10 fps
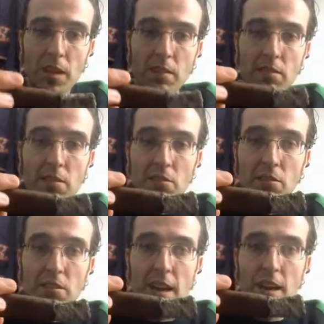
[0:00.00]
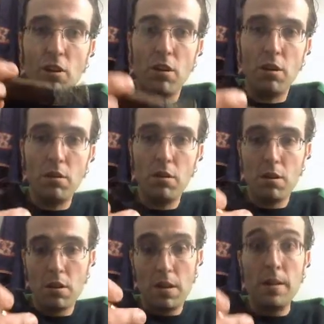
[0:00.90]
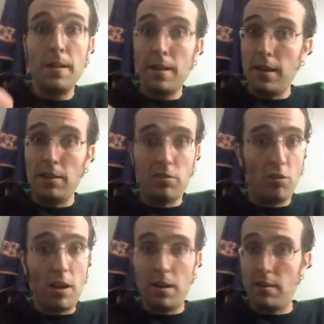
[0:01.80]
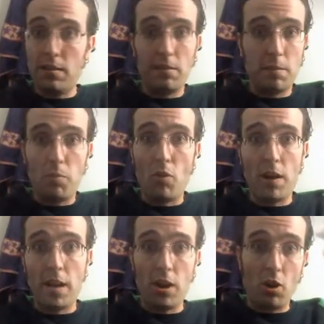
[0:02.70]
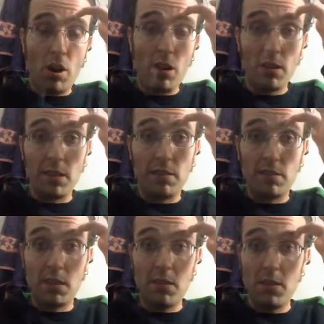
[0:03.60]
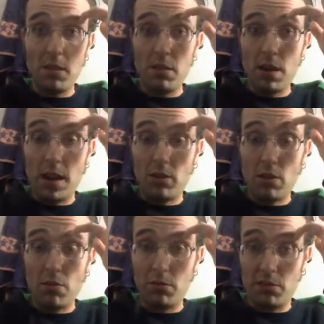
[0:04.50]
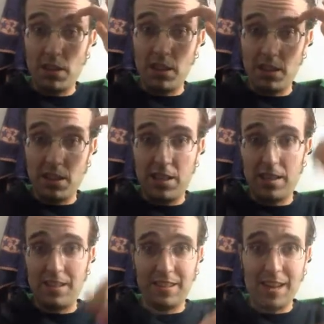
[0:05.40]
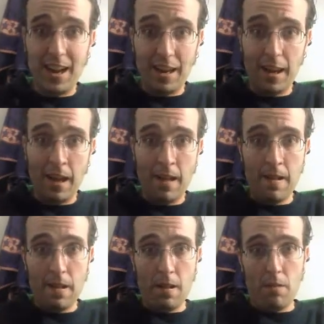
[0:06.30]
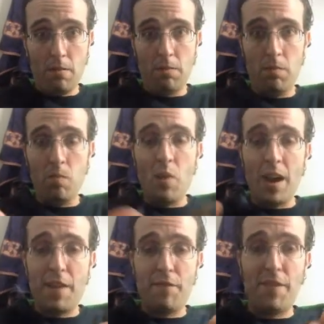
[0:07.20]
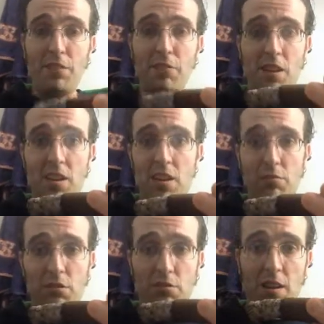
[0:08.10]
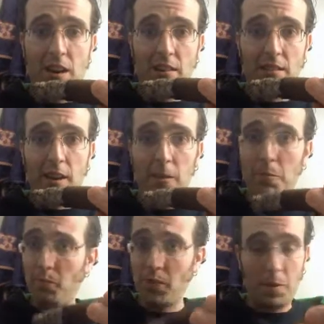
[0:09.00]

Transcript: It's still staying on. It's not disappointing at all, considering I thought it was going to suck when I felt it and it was dry as hell.